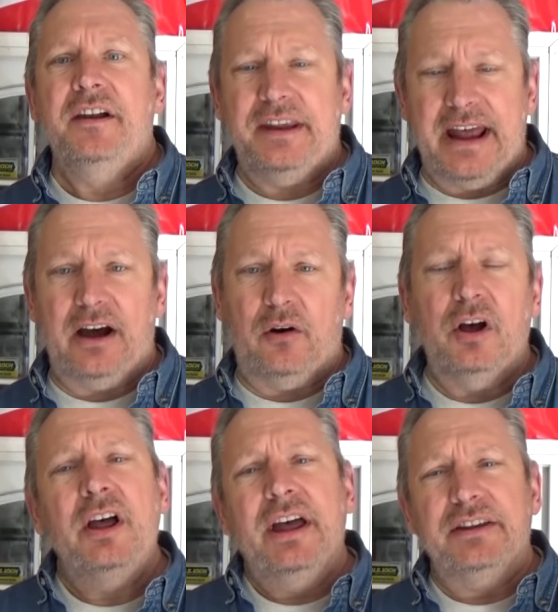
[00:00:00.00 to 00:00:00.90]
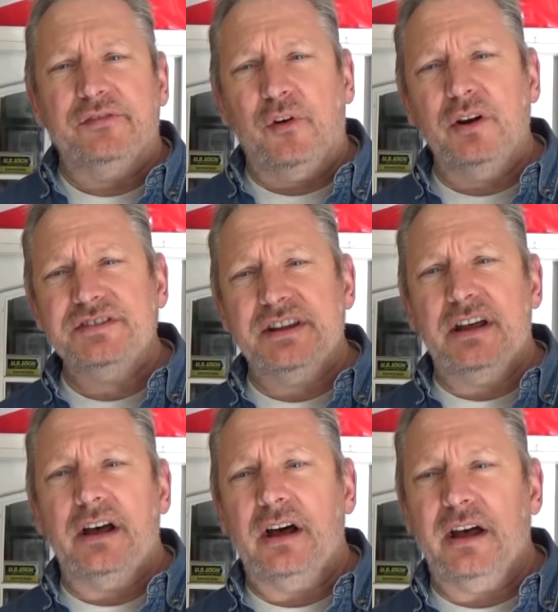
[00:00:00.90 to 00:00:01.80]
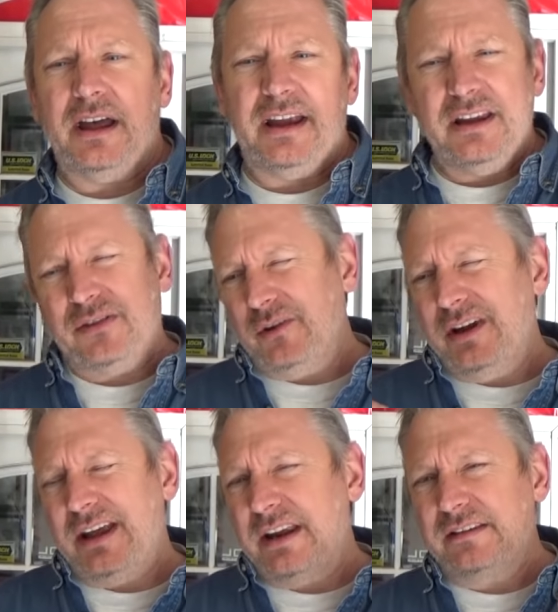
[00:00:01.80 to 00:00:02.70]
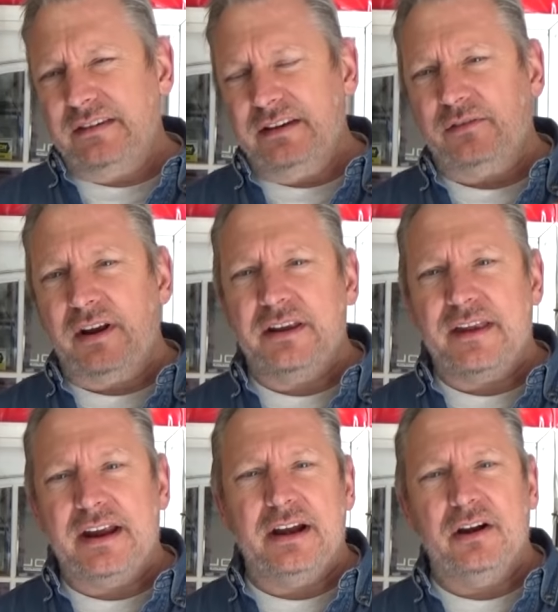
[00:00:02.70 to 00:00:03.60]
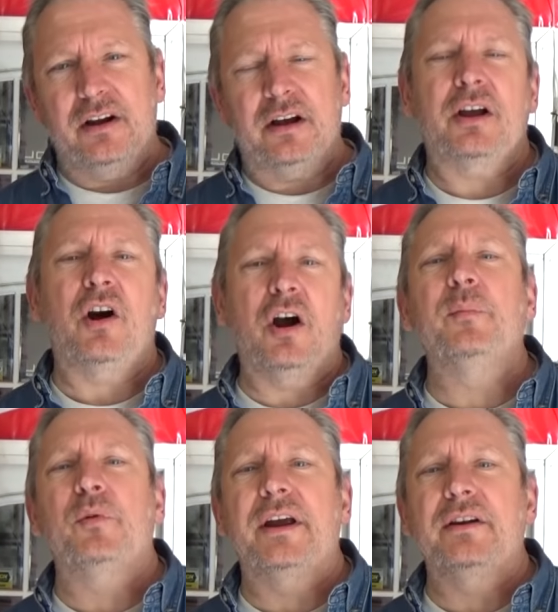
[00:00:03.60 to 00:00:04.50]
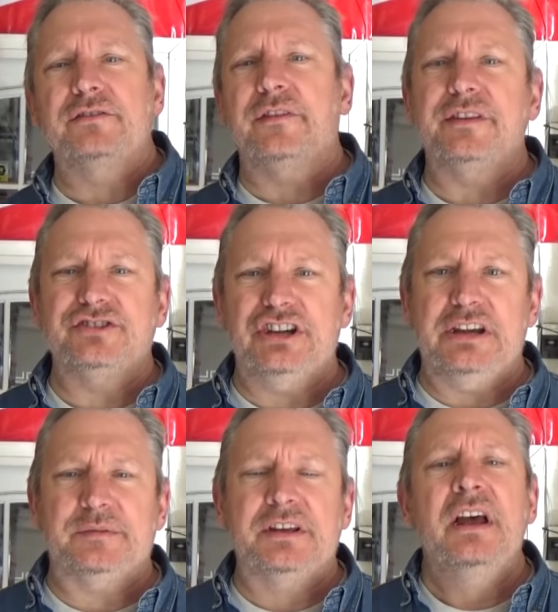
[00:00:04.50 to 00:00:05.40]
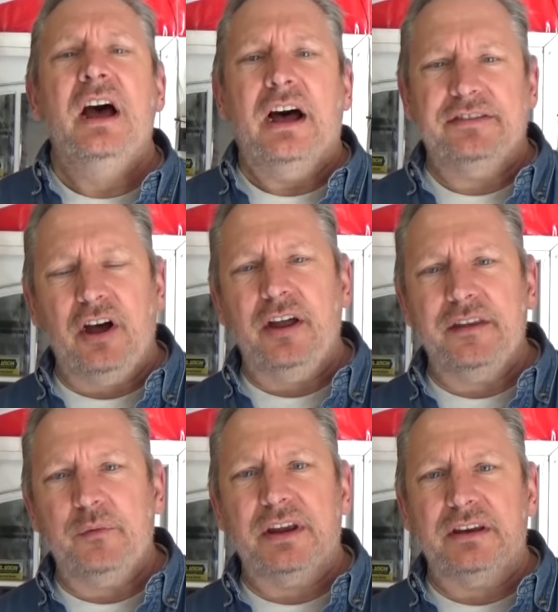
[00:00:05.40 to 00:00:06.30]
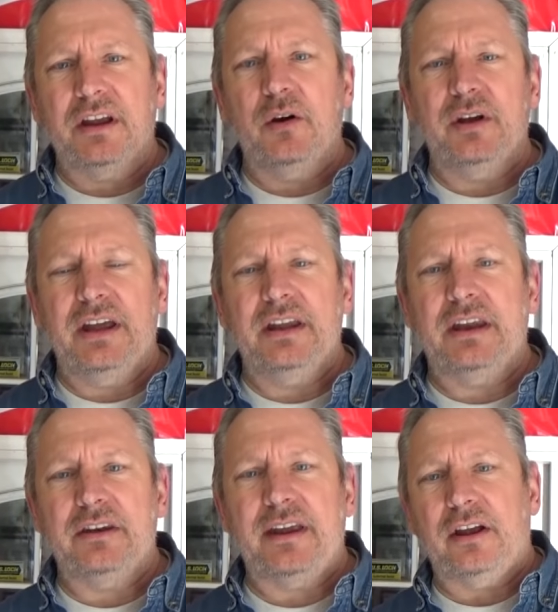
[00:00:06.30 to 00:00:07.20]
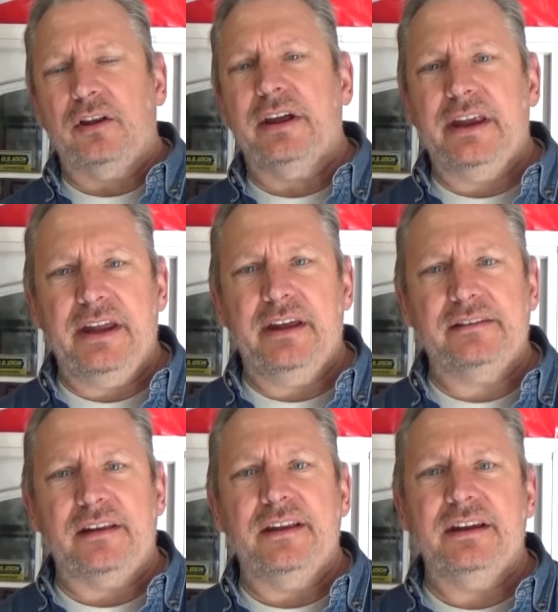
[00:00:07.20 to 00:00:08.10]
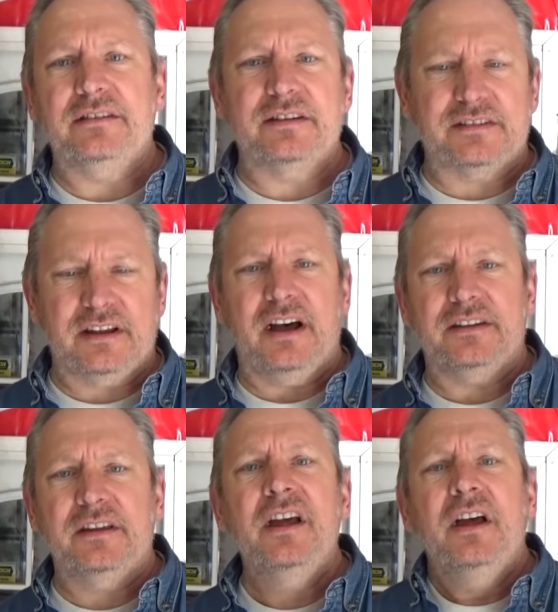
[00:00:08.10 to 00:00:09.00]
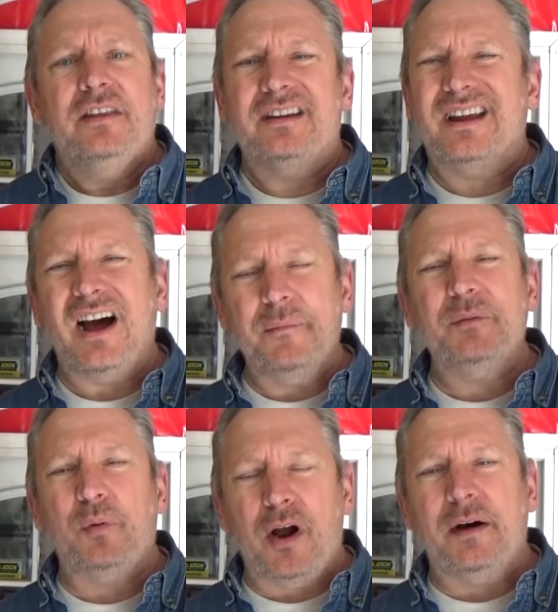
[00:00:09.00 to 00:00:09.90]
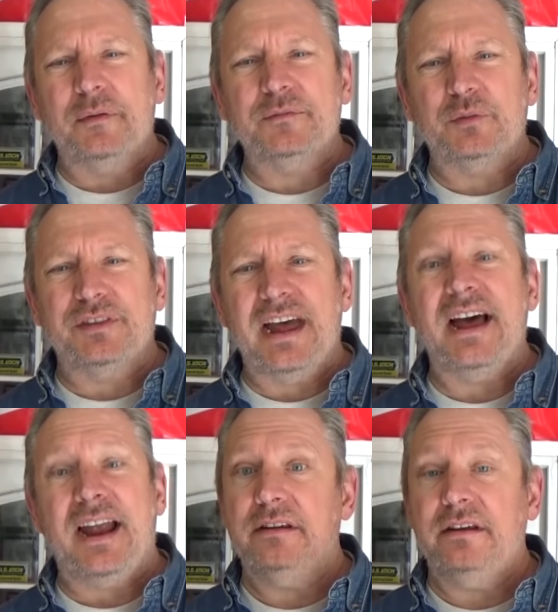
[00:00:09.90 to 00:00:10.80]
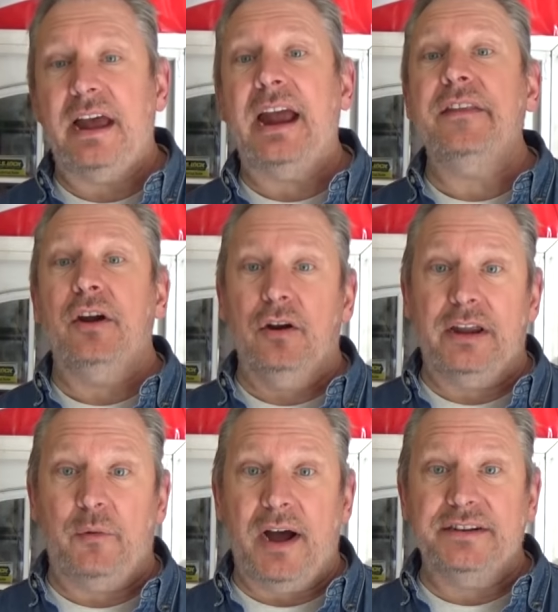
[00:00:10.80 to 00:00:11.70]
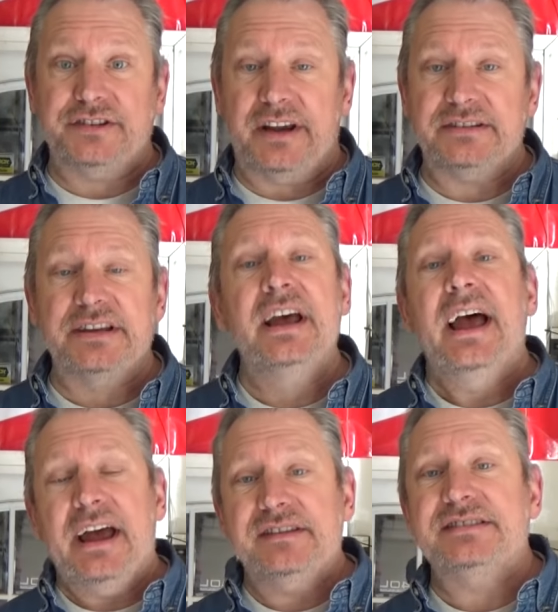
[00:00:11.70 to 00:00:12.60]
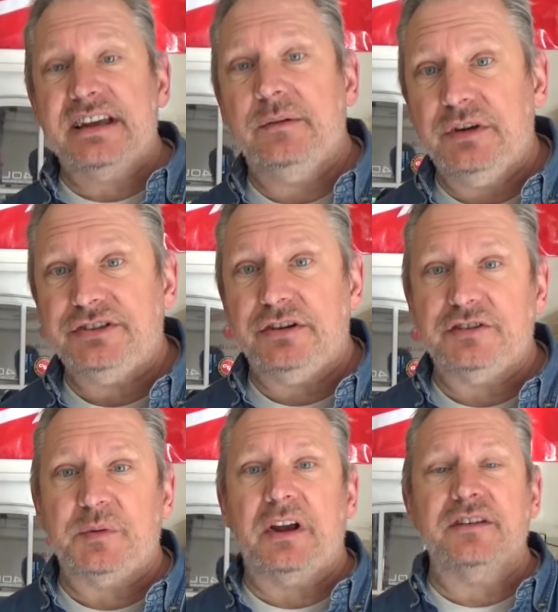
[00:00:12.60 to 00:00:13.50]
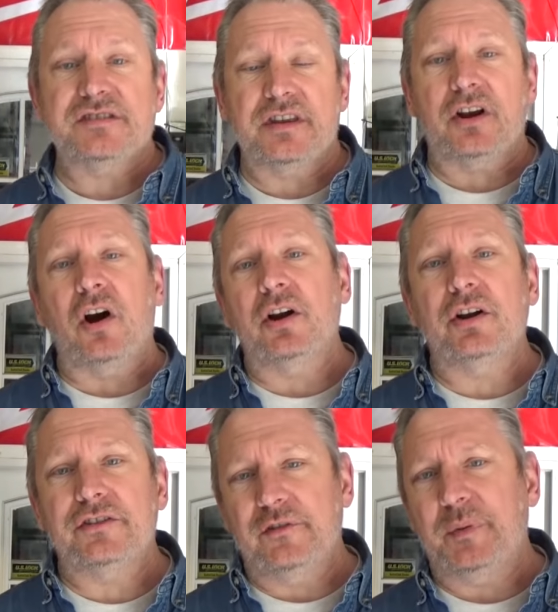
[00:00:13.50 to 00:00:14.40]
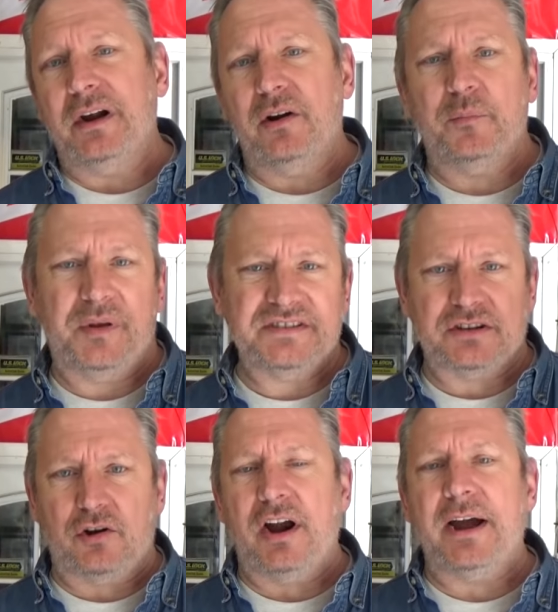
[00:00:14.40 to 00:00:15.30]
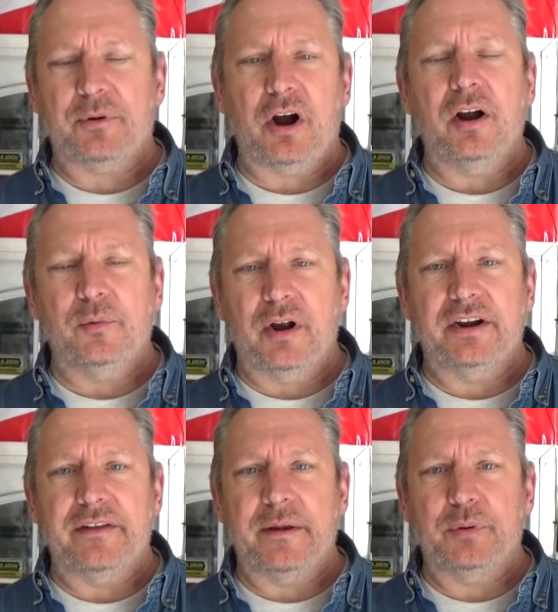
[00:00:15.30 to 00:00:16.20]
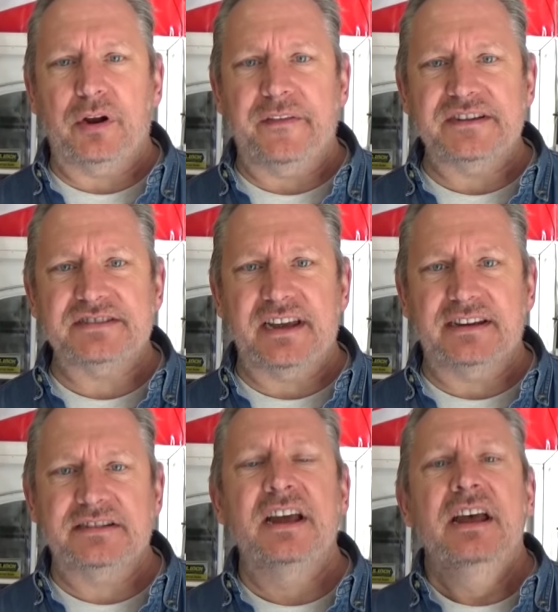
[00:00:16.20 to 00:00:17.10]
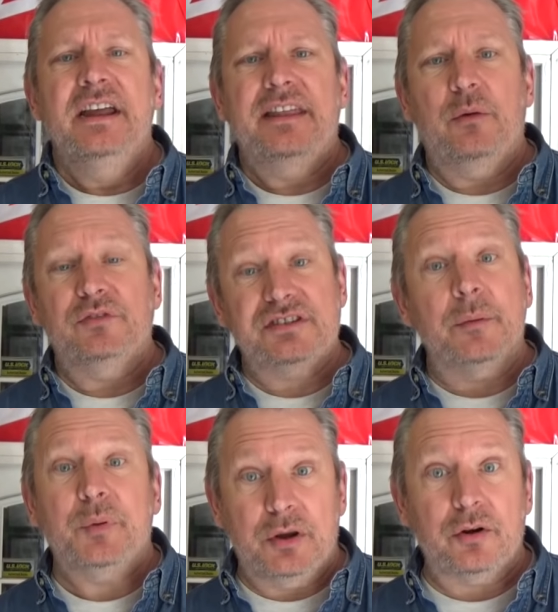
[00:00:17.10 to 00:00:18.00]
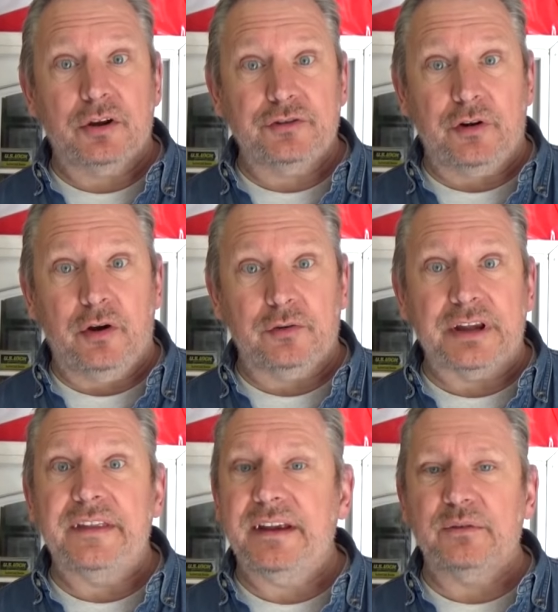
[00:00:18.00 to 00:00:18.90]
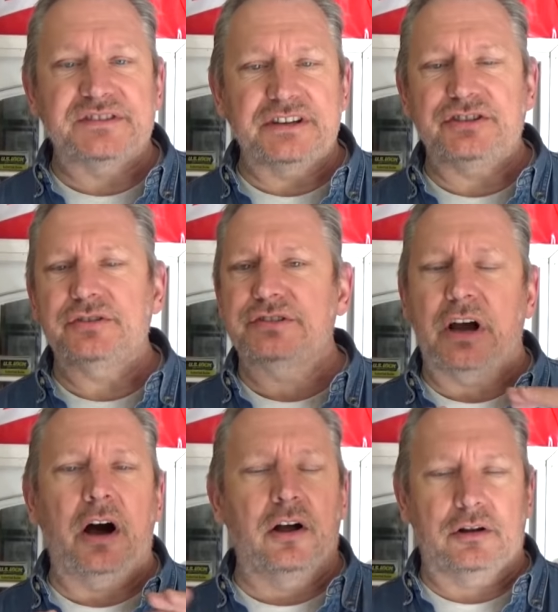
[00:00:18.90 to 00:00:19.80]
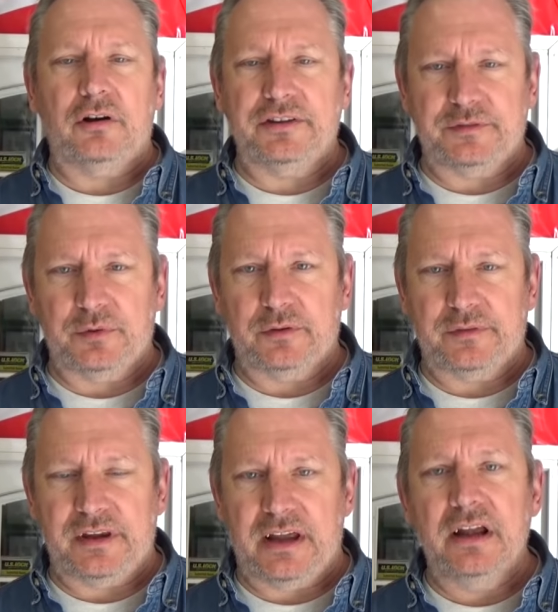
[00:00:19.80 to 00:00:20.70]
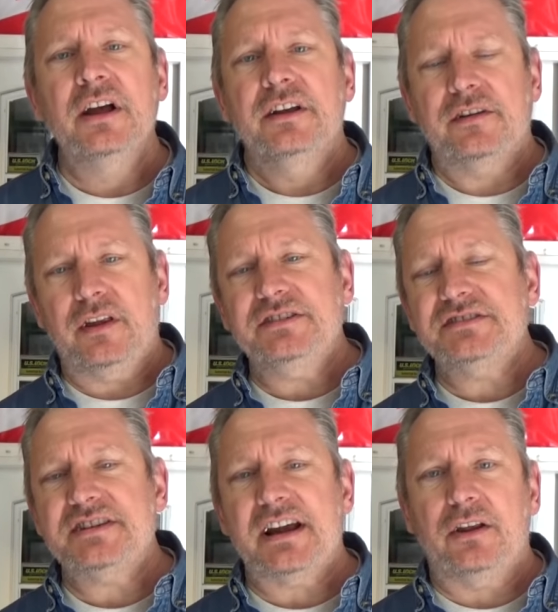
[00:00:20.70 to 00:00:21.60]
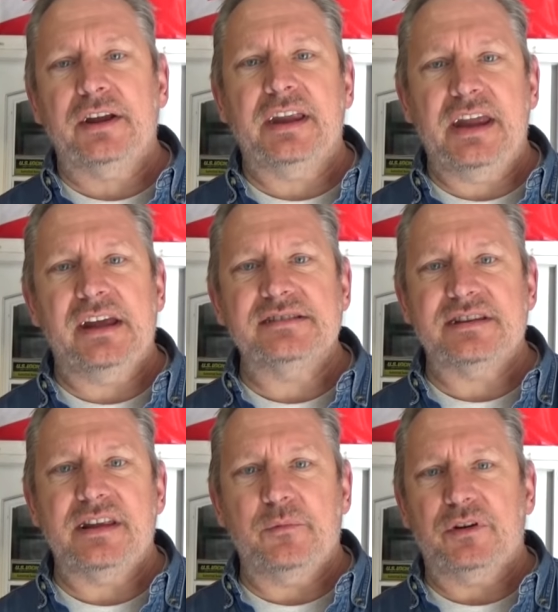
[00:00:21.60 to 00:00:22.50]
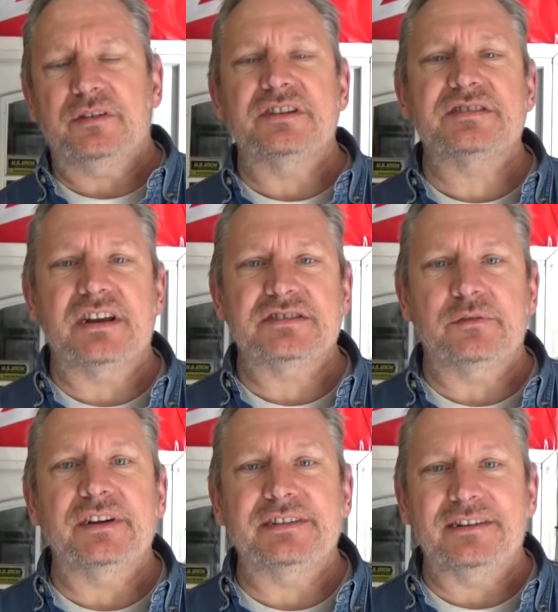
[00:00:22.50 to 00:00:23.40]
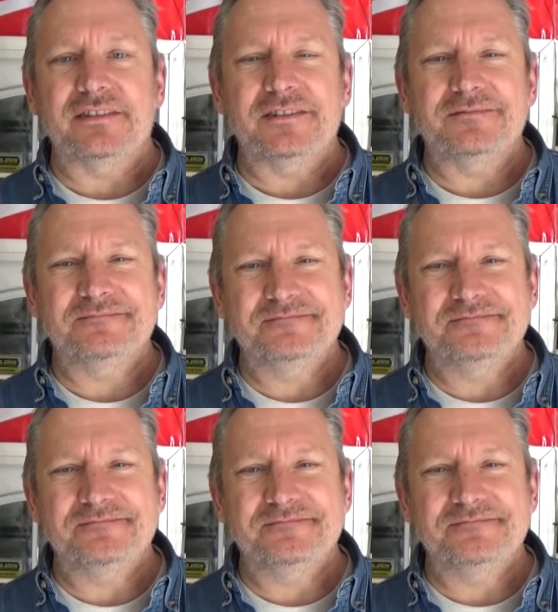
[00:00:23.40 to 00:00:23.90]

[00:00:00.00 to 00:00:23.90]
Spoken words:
Now, as far as the 83, 86, right in that era, carburetors on the Jeeps, I thought that we could go ahead and take a look at his and then discuss the common problems with that. And the early YJs had the same issues because of the Carter two-barrel piece of crap carburetor they put on these things that was computer-controlled, and there was issues all across the board with that. So let's just take a look at his, and then we'll discuss the rest of it.